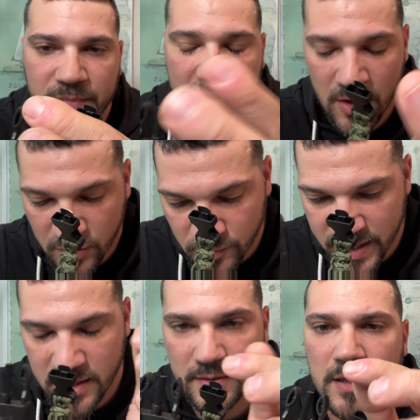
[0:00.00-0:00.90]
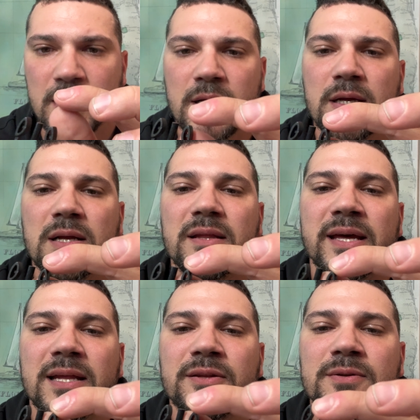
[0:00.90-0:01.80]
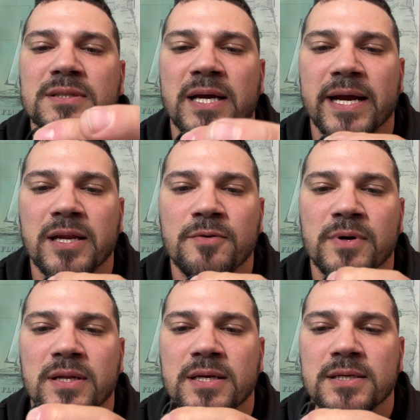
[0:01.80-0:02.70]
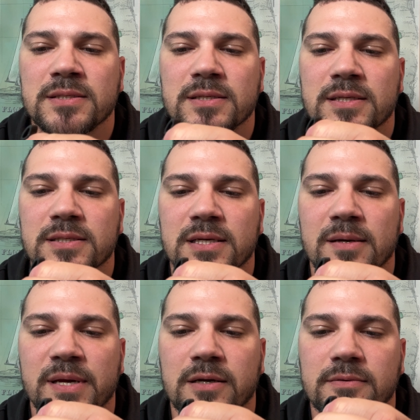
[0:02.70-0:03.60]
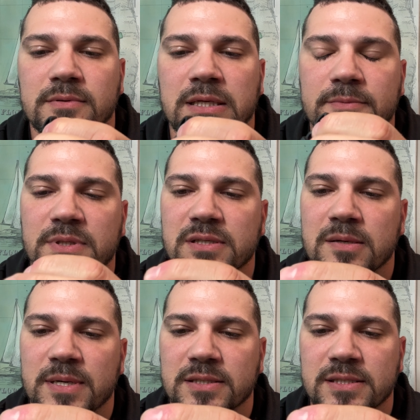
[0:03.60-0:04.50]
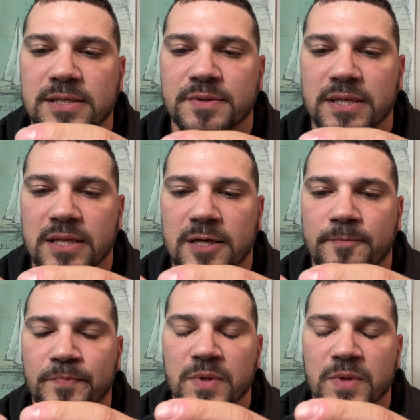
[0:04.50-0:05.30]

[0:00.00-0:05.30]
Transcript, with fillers: How great that little tiny one is. It doesn't come out. No, it doesn't come out. It stays right there.